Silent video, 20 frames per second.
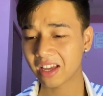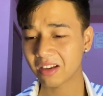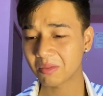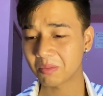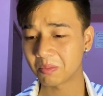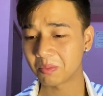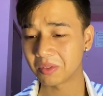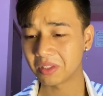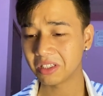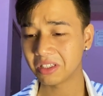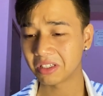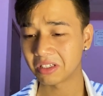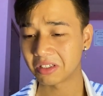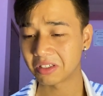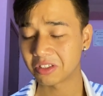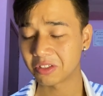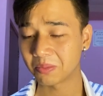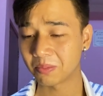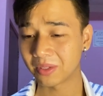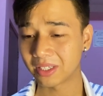a
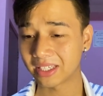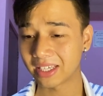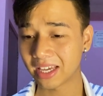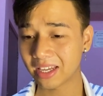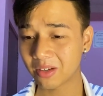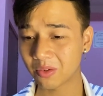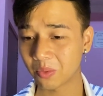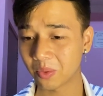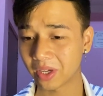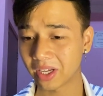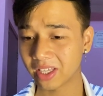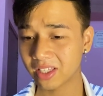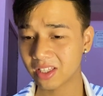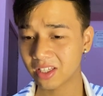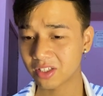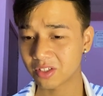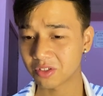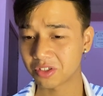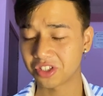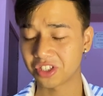beard to begin with,
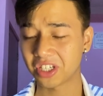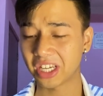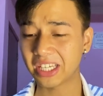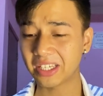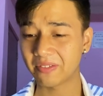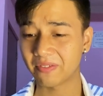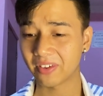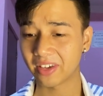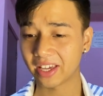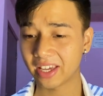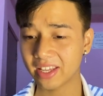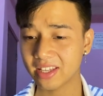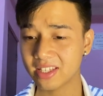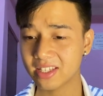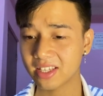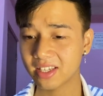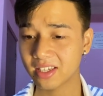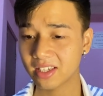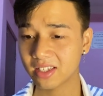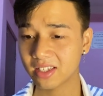to shave it.